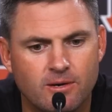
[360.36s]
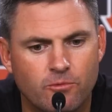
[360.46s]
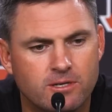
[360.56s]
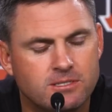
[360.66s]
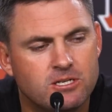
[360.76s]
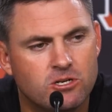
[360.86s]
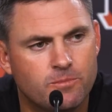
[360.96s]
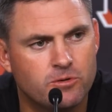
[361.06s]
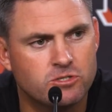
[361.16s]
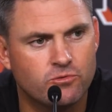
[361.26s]
that we'll continue to
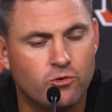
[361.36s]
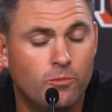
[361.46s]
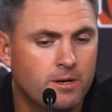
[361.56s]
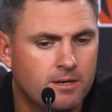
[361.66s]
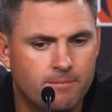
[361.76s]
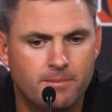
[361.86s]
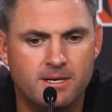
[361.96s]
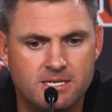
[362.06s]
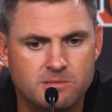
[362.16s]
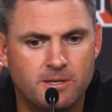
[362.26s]
push through, but
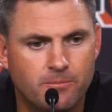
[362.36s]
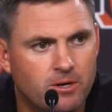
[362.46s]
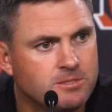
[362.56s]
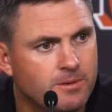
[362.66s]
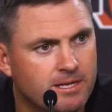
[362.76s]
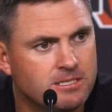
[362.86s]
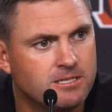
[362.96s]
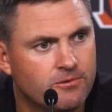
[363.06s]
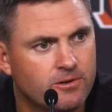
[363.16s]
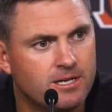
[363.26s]
he's been a bright spot. He's
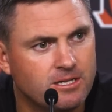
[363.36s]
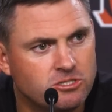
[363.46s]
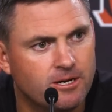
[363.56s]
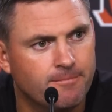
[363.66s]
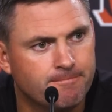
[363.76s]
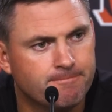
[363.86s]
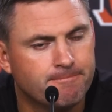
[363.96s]
done a really nice job.